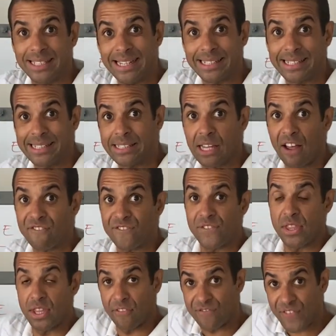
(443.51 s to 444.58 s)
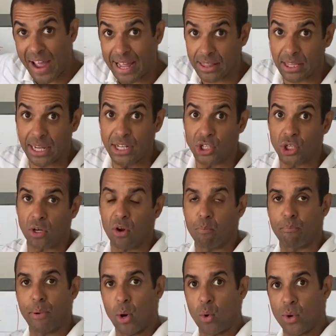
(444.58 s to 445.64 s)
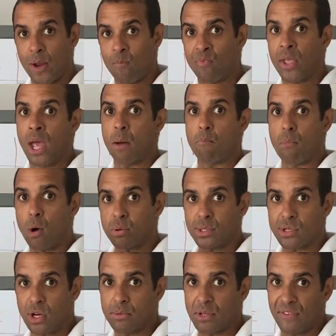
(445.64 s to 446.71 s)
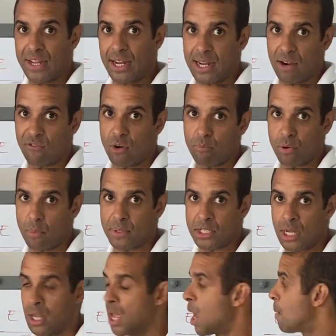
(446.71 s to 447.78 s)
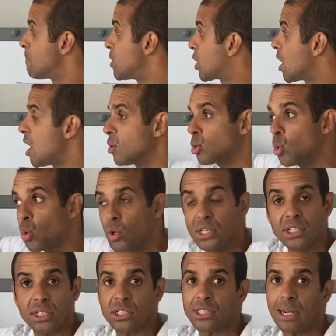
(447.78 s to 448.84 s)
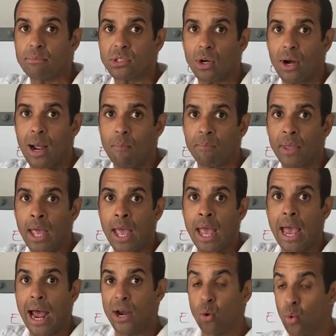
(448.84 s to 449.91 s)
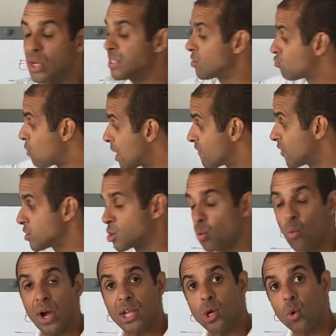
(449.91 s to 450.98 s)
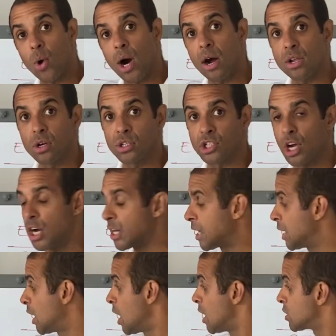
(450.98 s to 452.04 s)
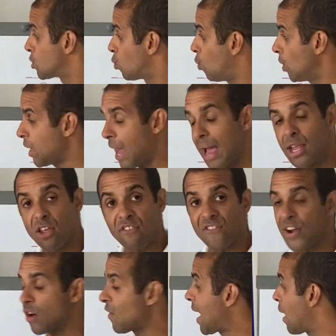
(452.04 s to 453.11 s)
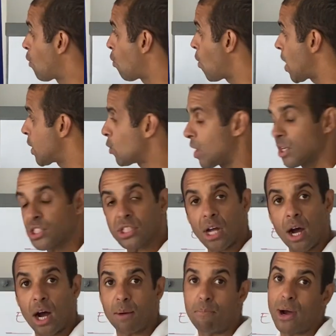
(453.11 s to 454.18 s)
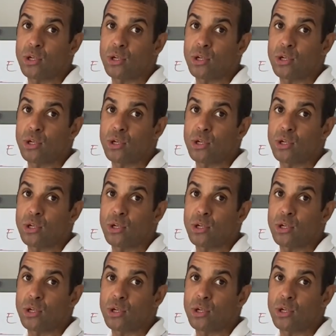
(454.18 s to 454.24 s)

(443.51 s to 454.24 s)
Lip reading: This is the foundation of building multiple streams of income from property. But you can't do all these at the same time. And all these are relevant to where you are in your journey. So how you figure out, where do I start?